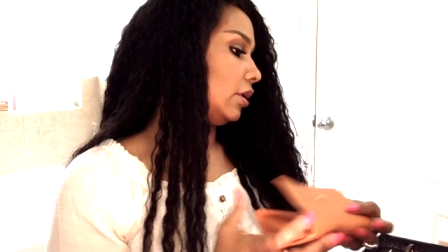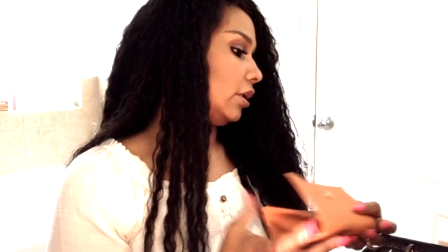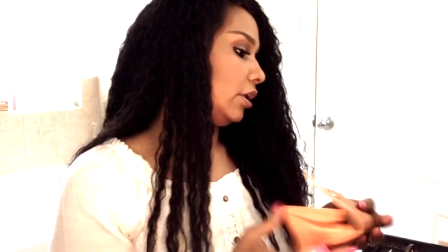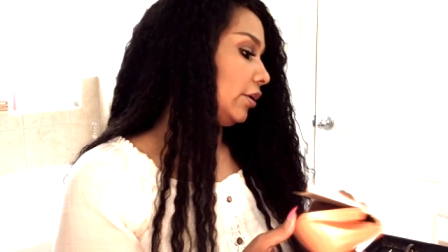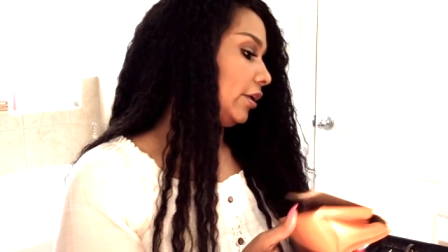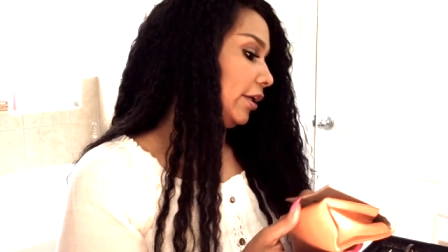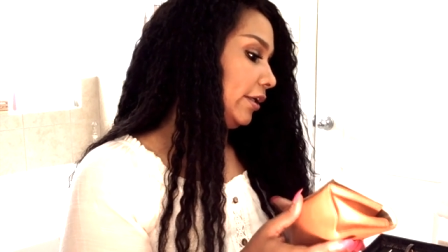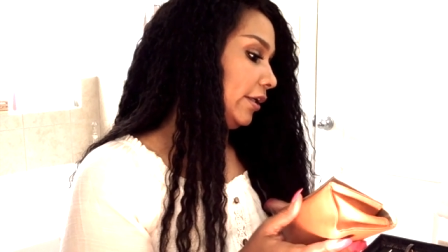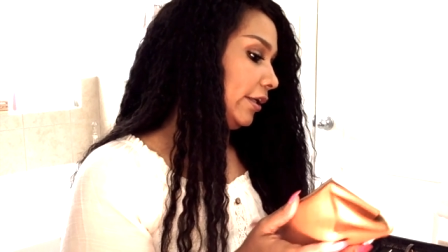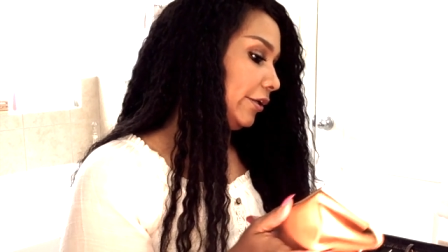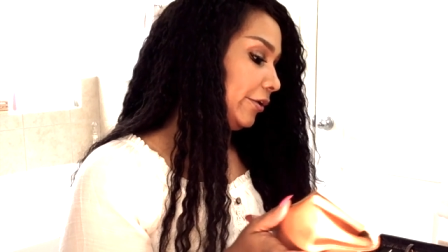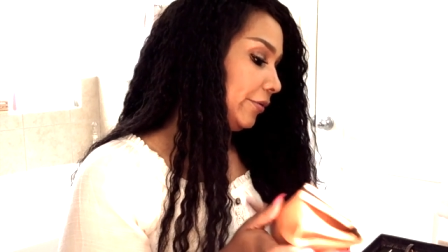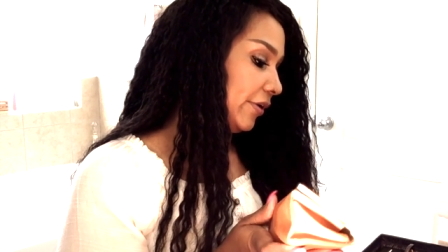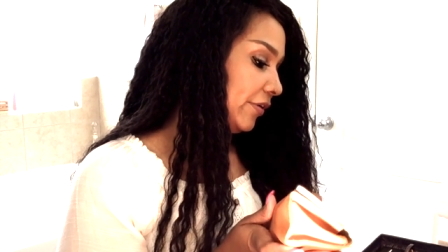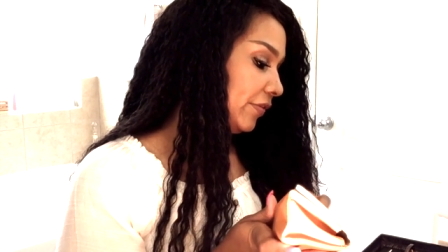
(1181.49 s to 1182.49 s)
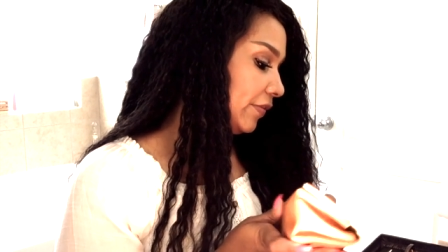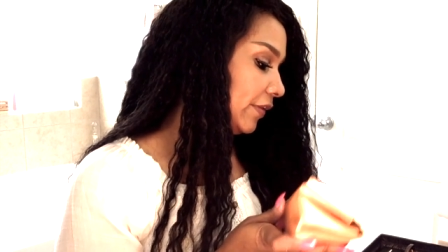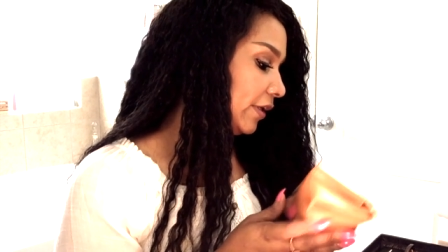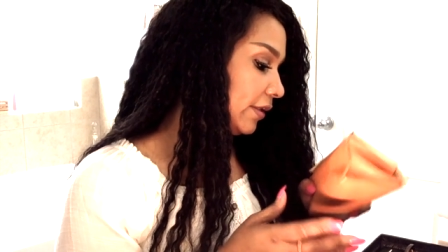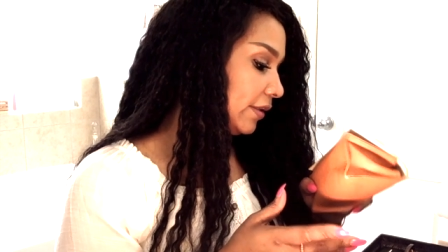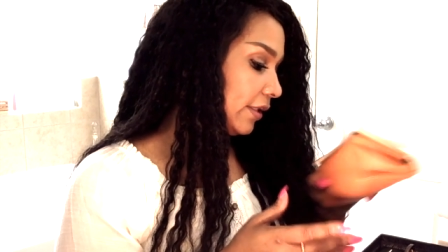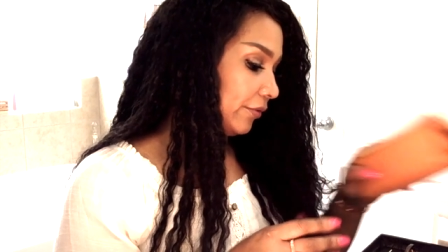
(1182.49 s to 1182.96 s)
up. Okay, now I
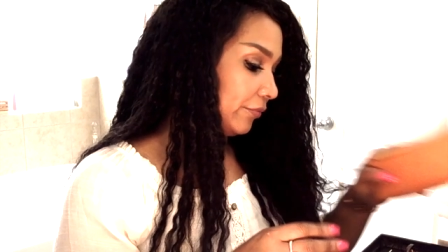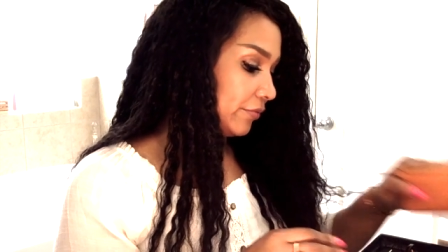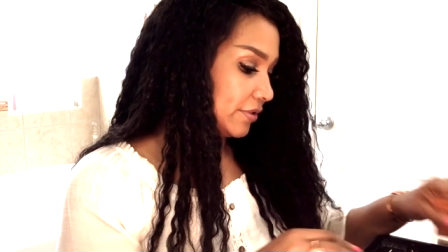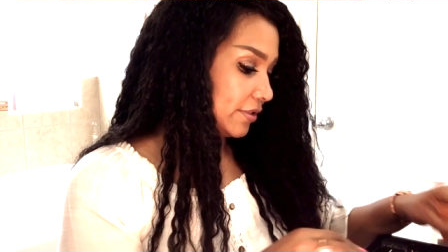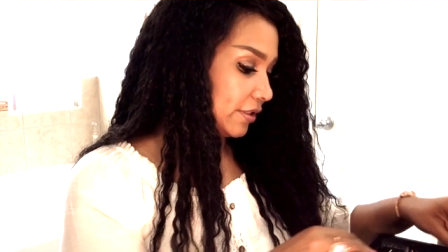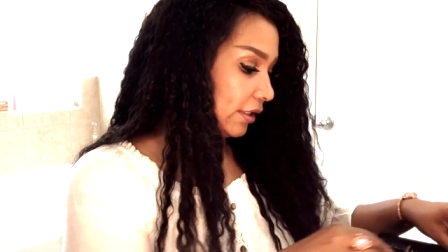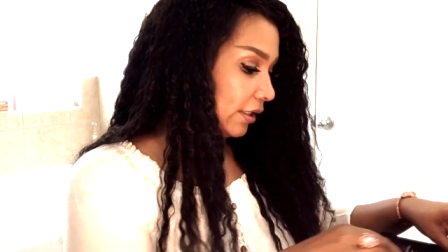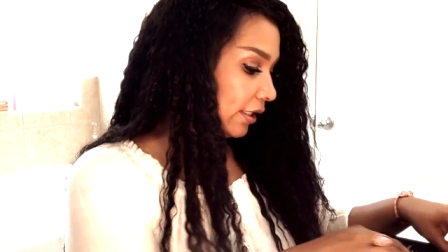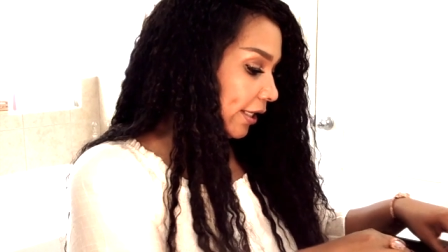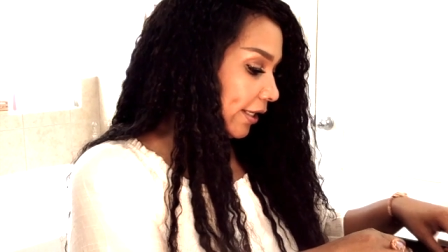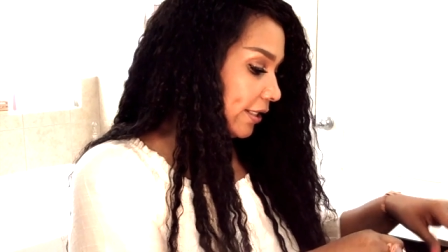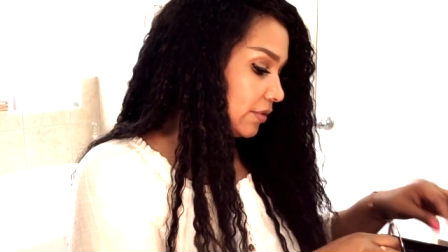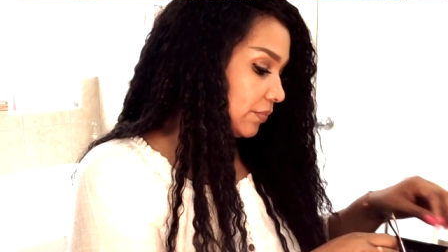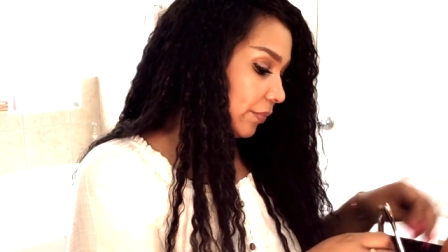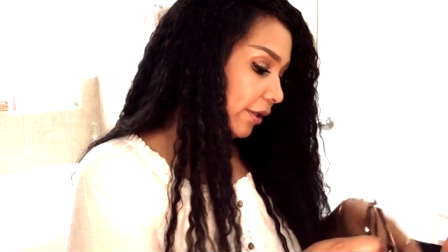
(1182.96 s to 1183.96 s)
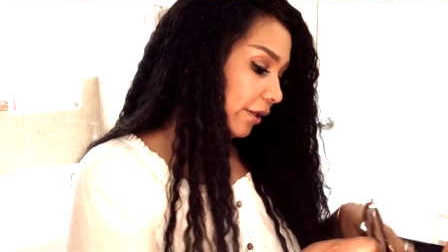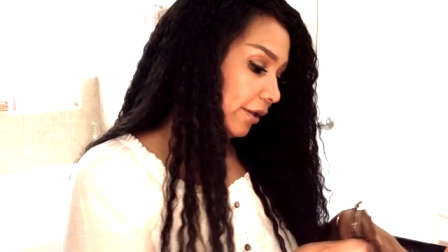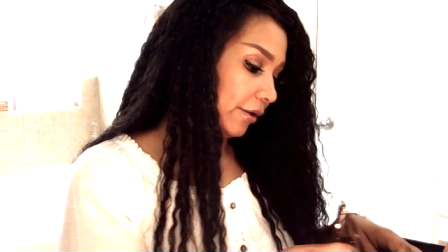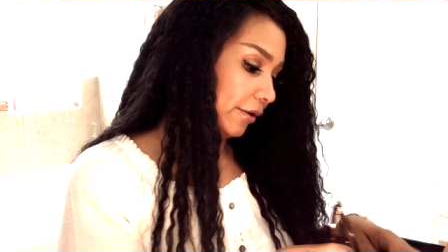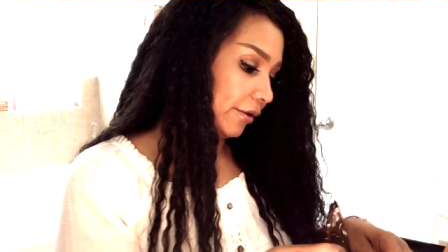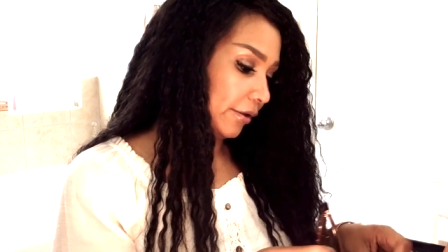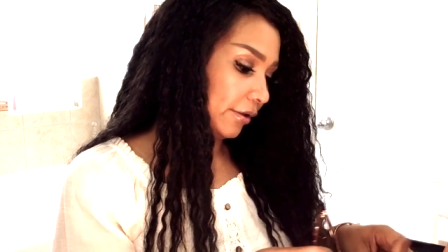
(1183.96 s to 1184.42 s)
think that was the last
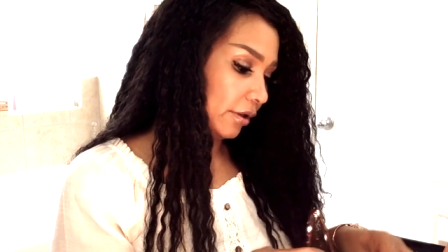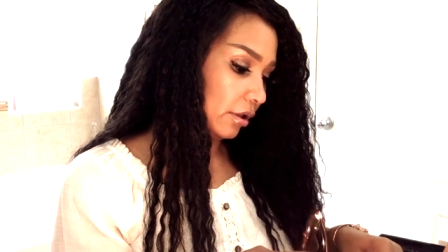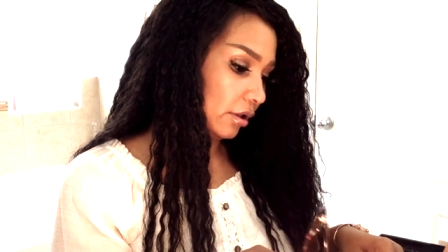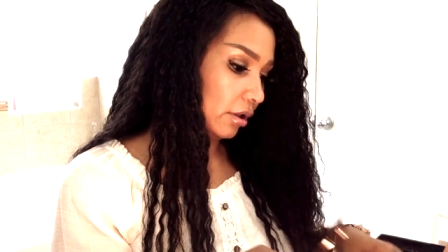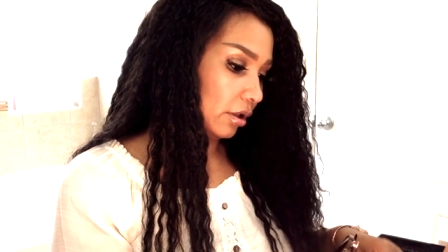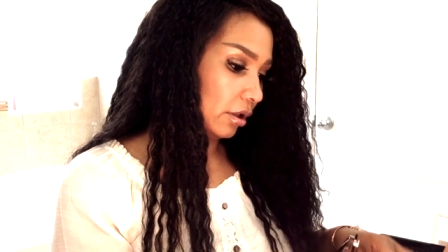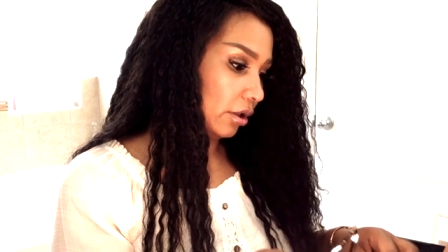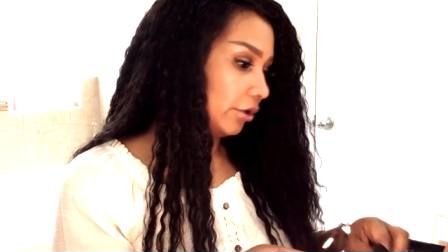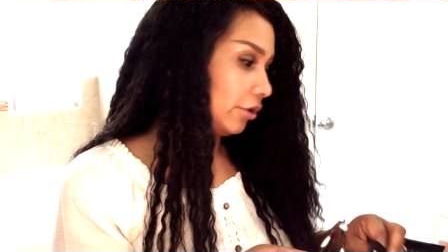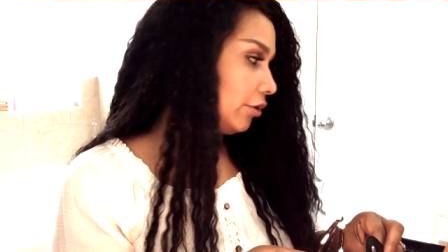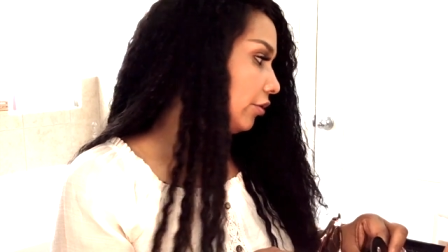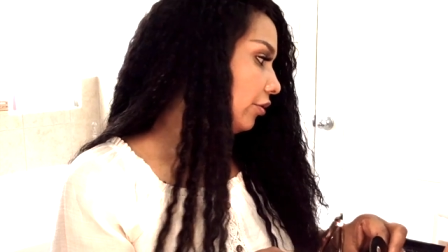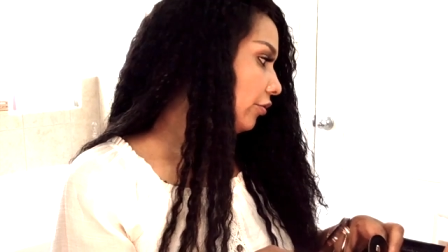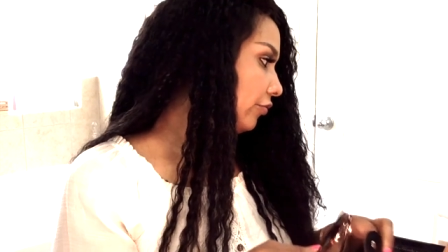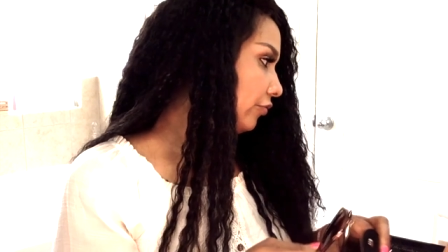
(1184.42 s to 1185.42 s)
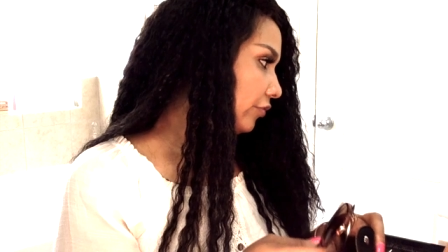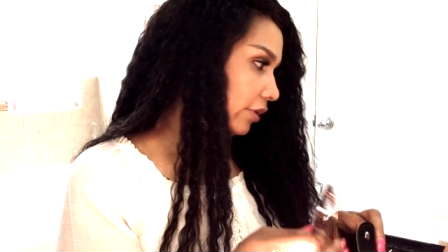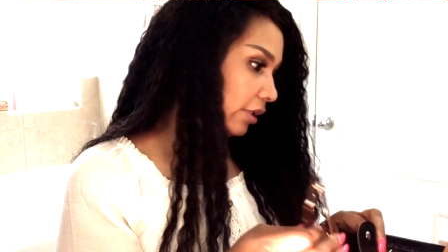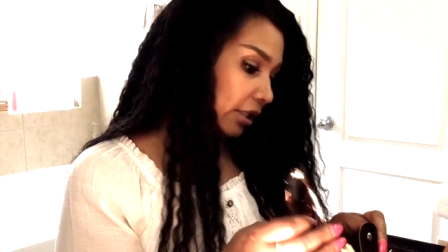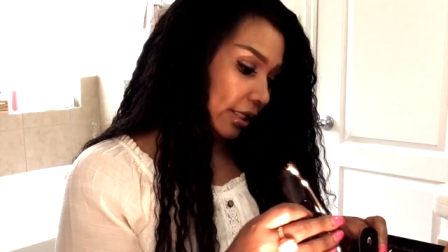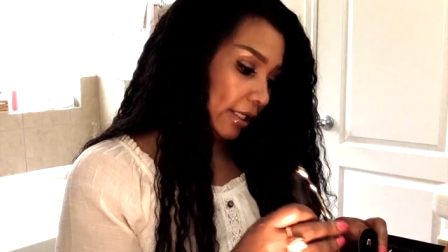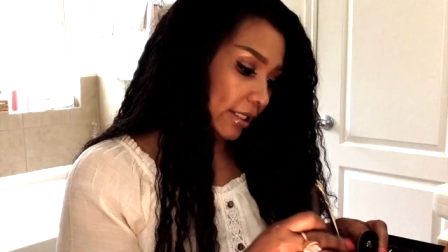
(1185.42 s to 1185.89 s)
pair of
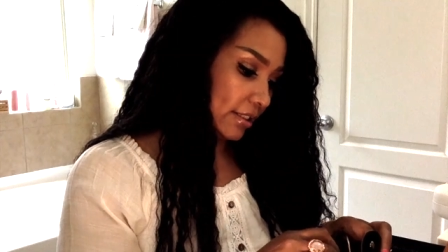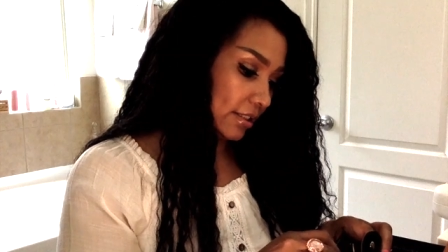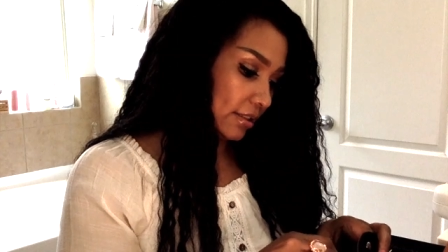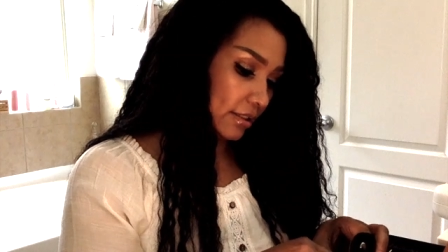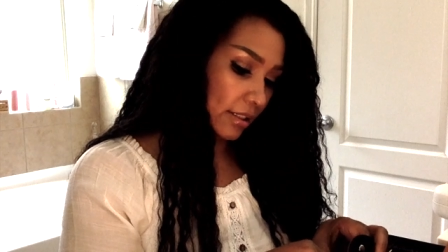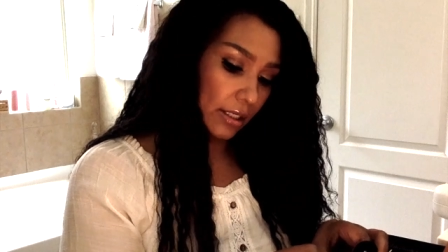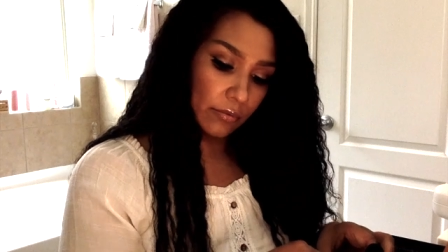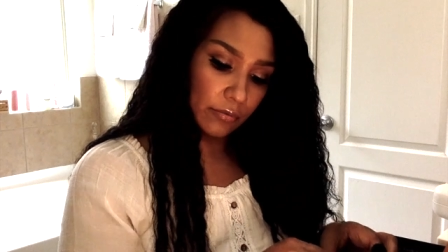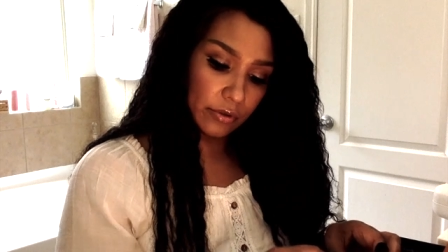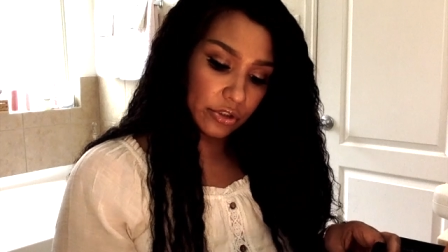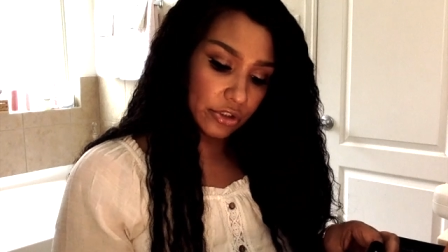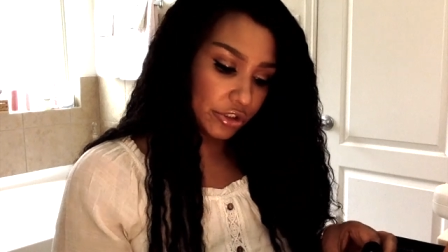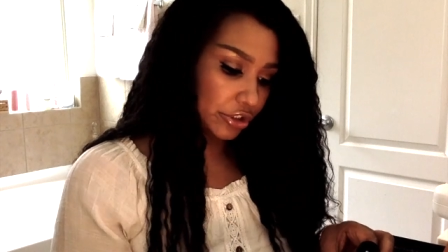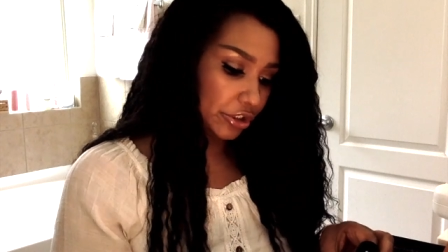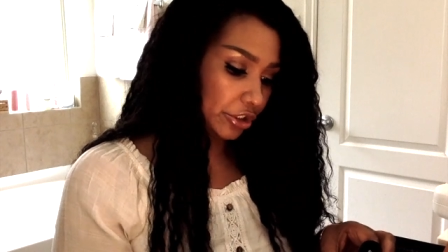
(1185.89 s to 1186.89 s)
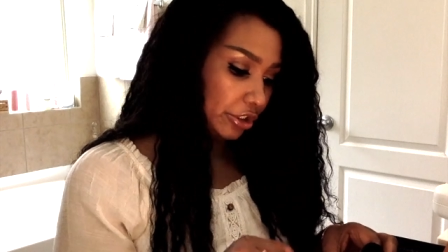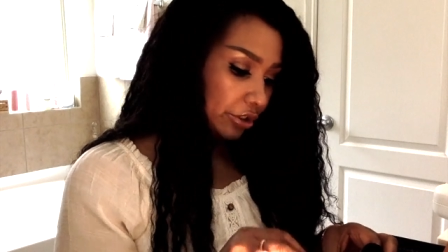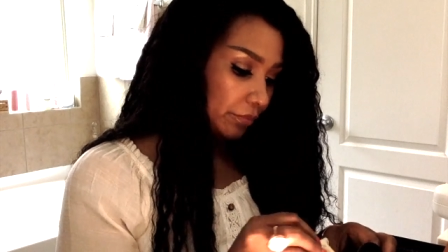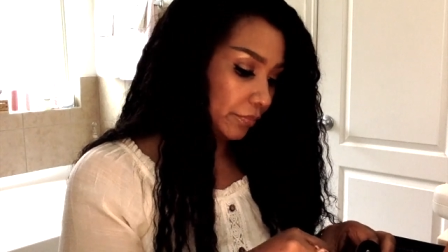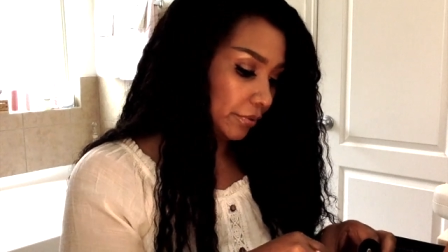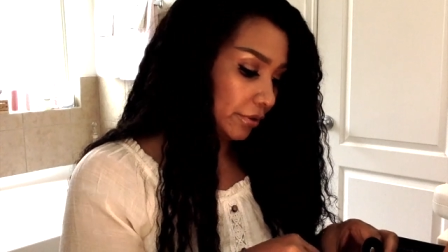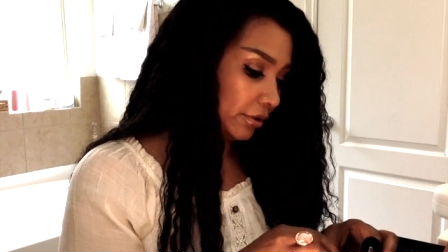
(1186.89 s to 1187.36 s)
glasses that were
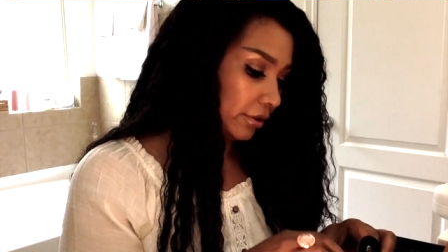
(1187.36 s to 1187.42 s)
cheap.